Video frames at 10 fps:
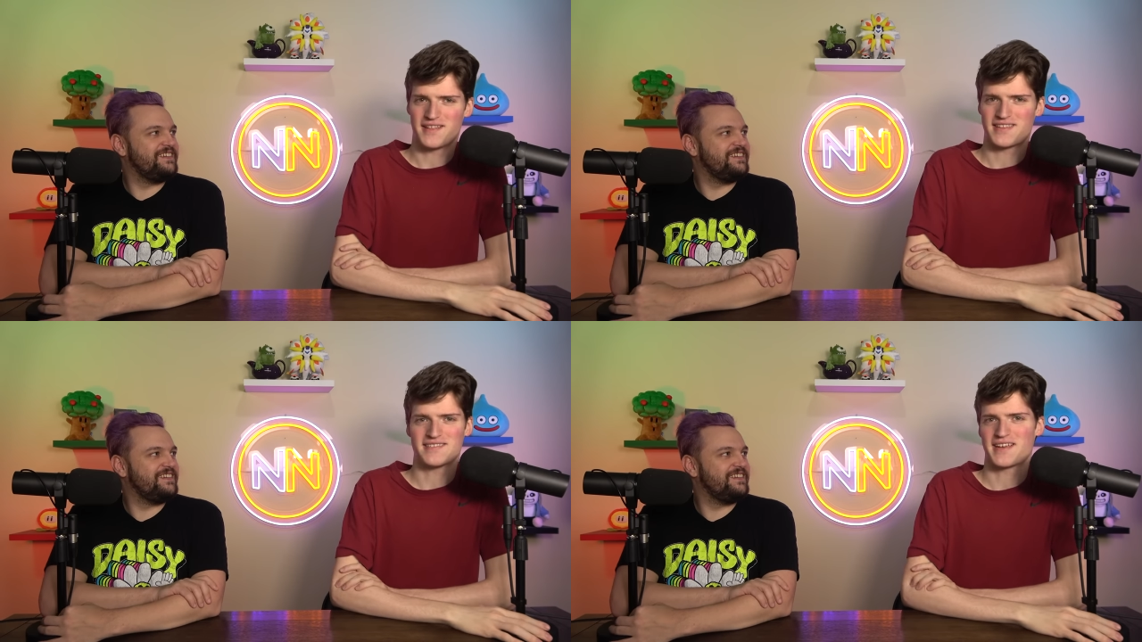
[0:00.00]

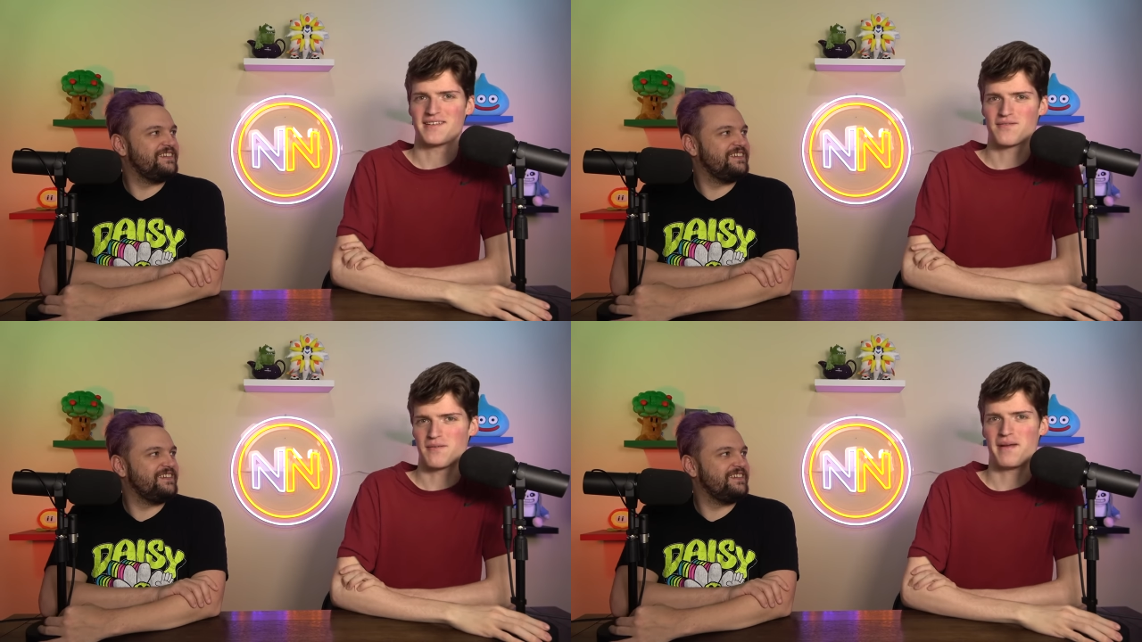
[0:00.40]
Speaker 1: that's like
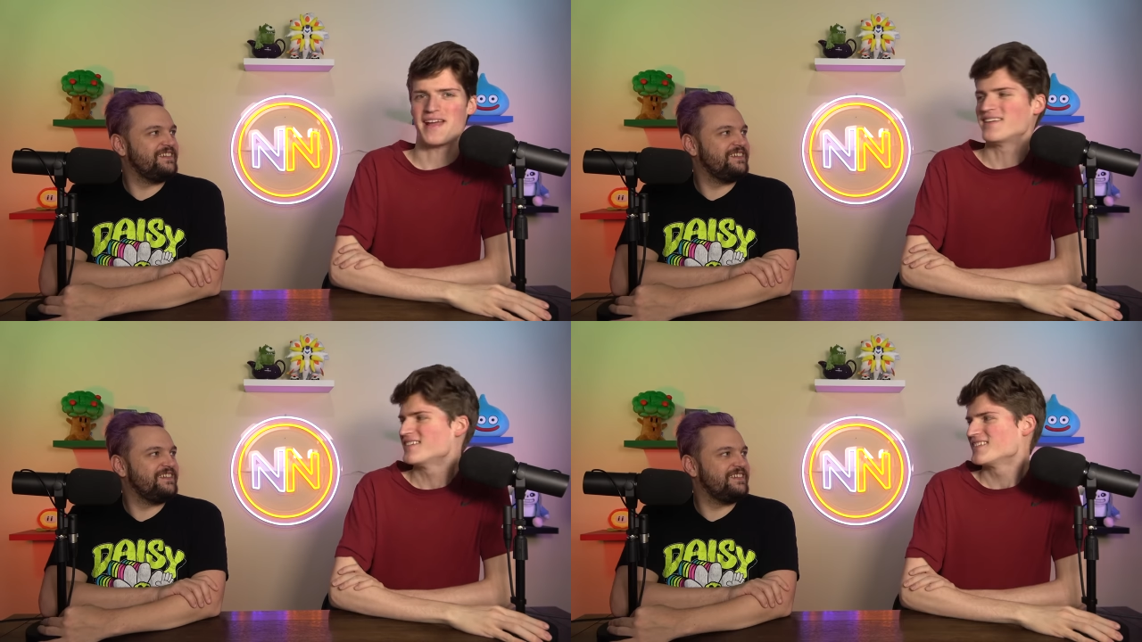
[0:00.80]
a different
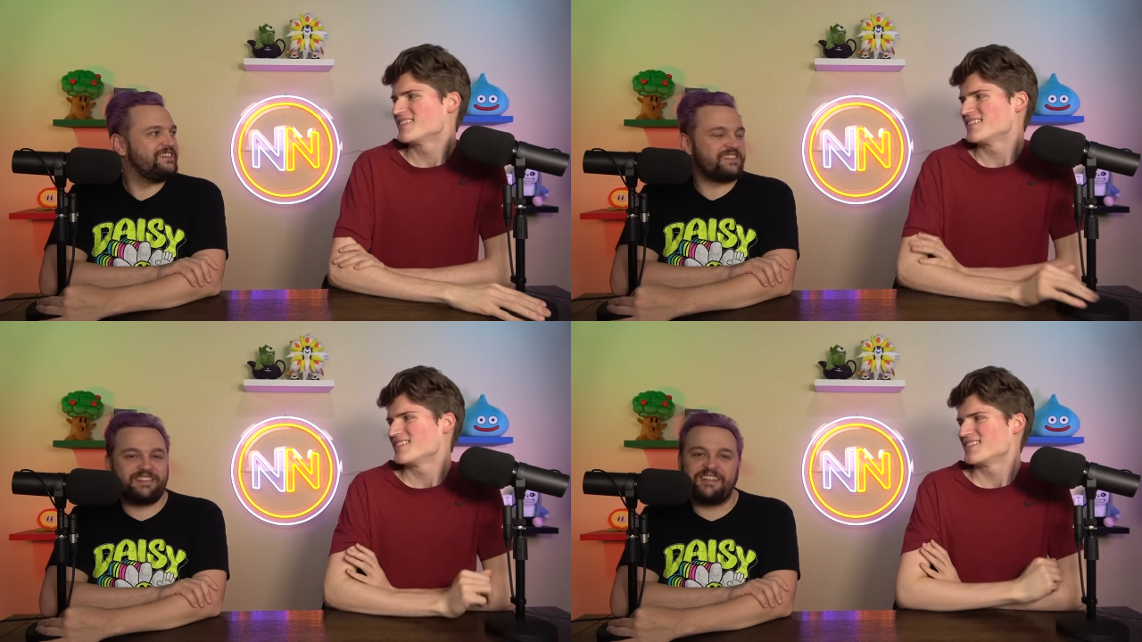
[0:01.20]
ban.
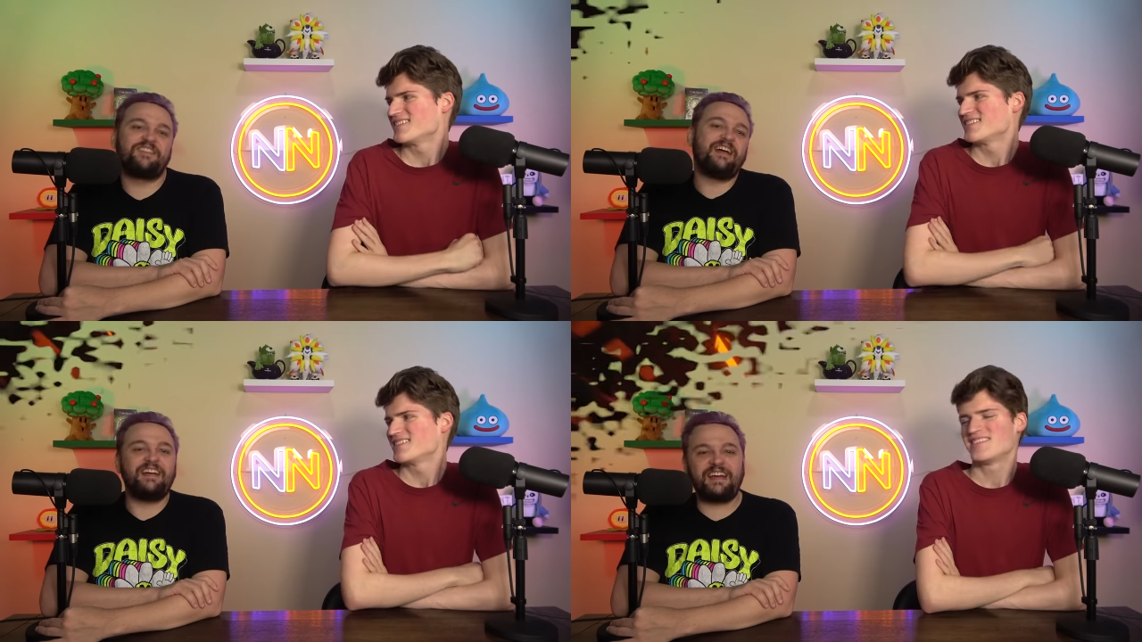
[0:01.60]
Okay, I